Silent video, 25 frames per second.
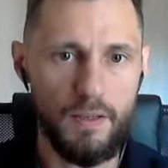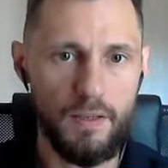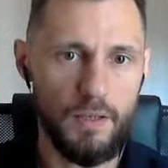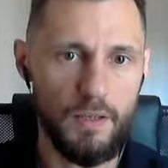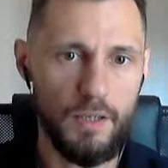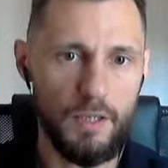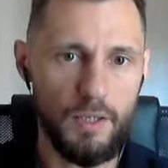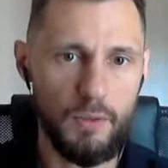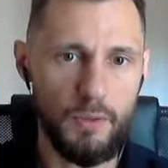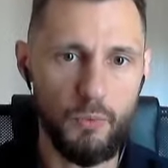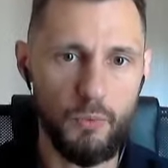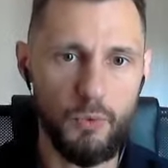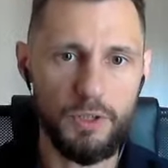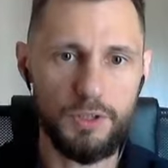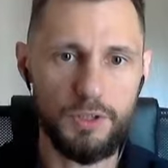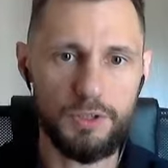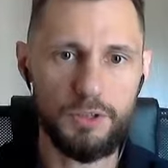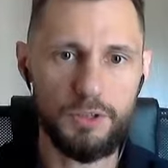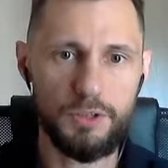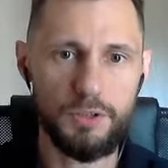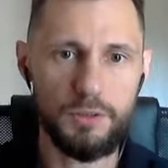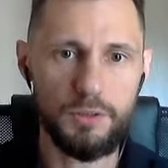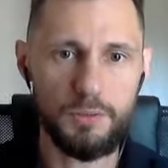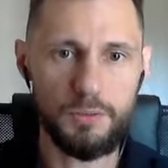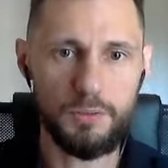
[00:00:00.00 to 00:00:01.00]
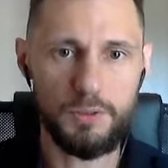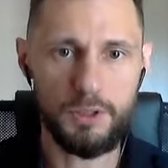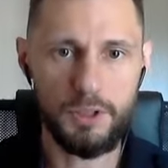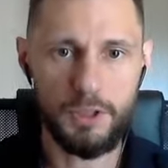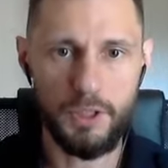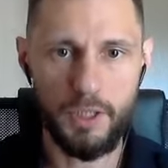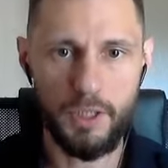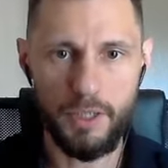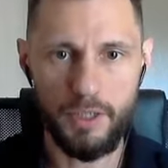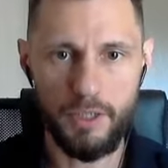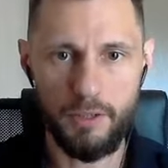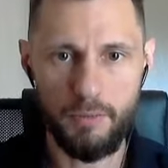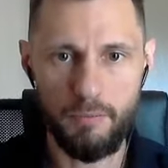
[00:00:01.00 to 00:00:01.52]
I want to
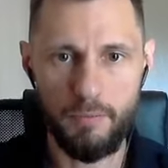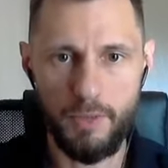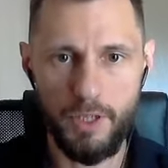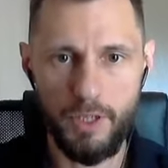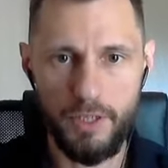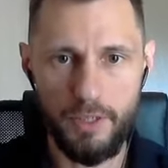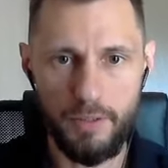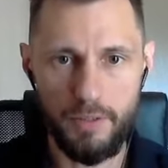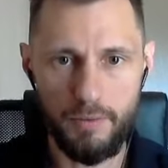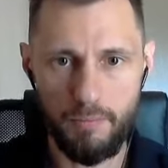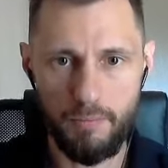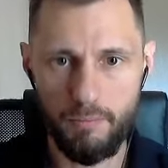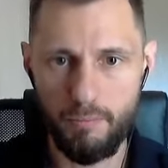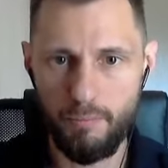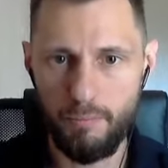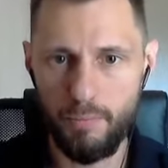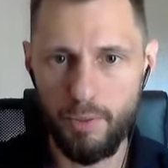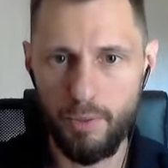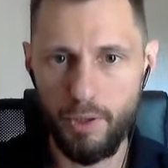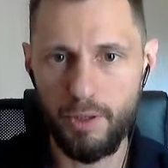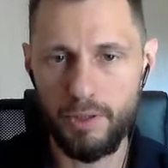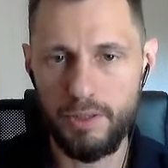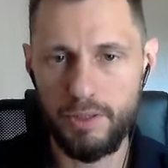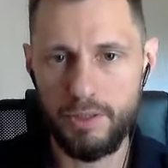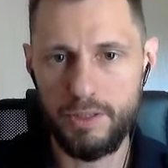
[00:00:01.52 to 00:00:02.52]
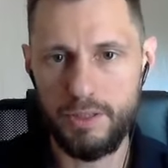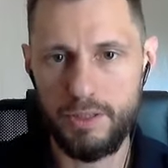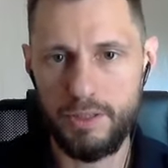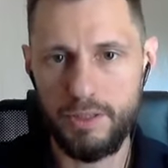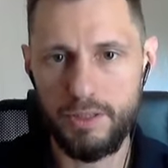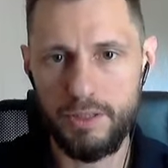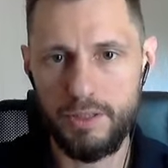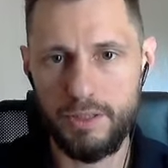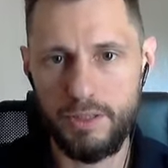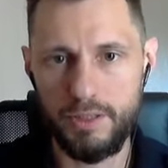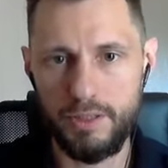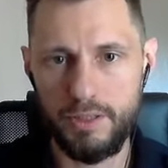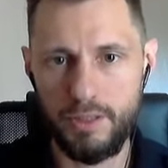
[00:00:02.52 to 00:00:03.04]
check my policy
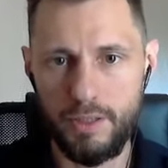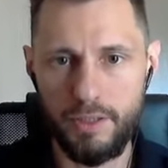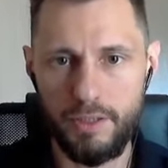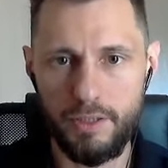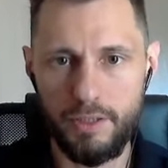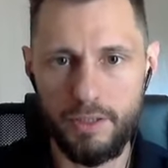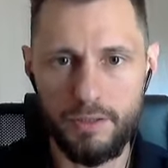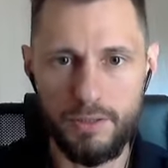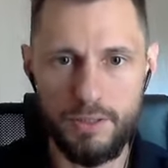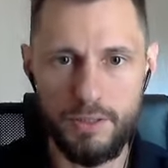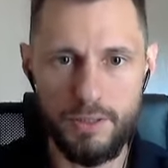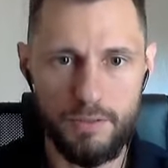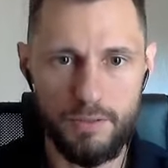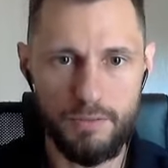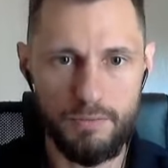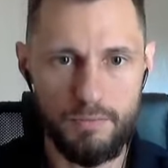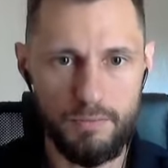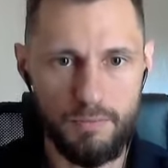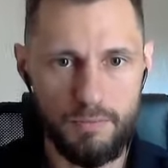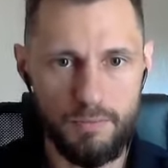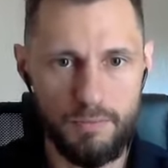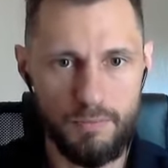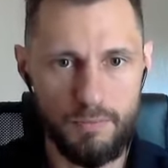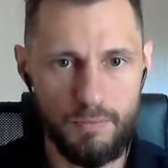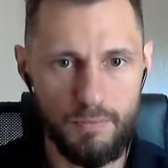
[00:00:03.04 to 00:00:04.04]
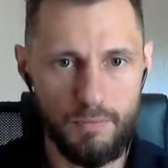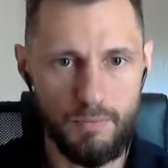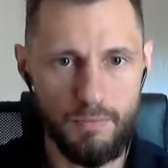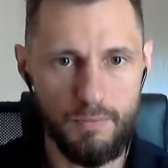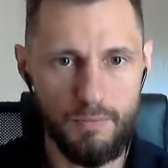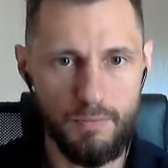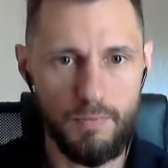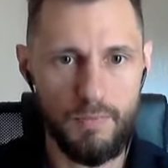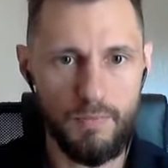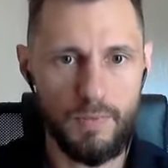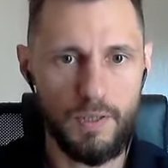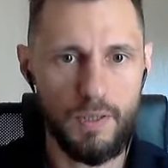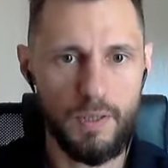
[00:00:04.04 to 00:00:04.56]
details.
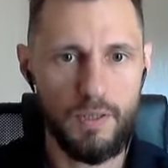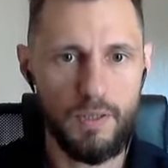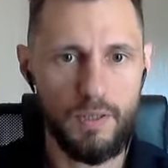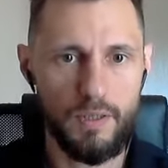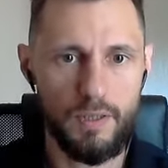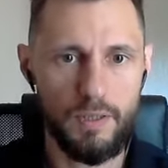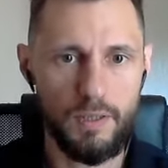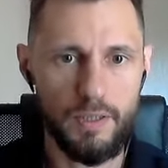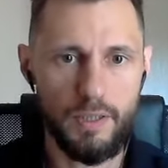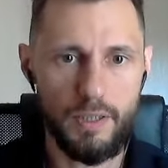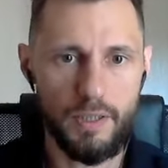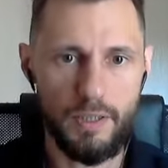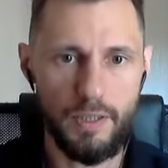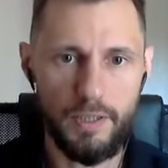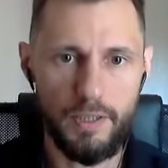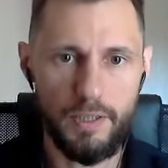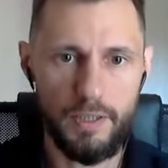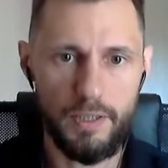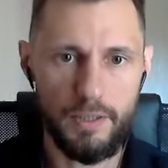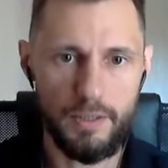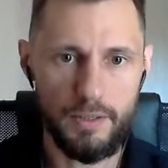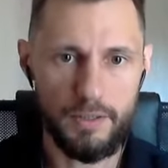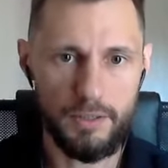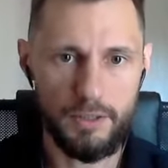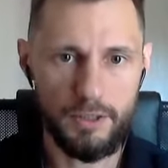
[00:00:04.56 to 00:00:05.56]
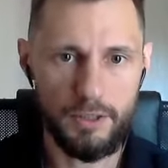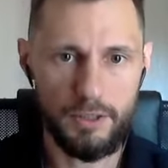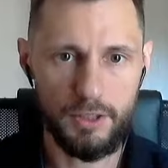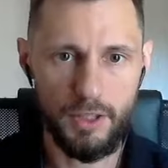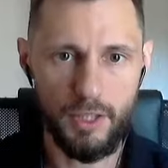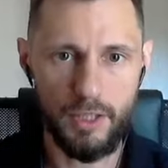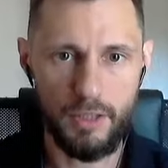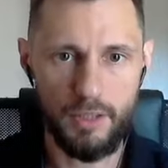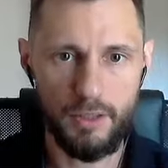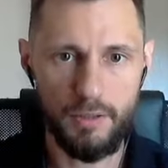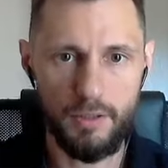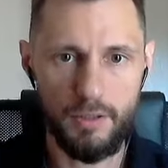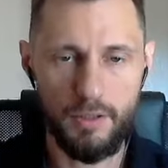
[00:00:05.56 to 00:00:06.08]
Can I
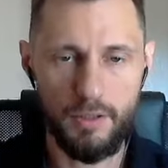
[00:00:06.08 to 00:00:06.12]
check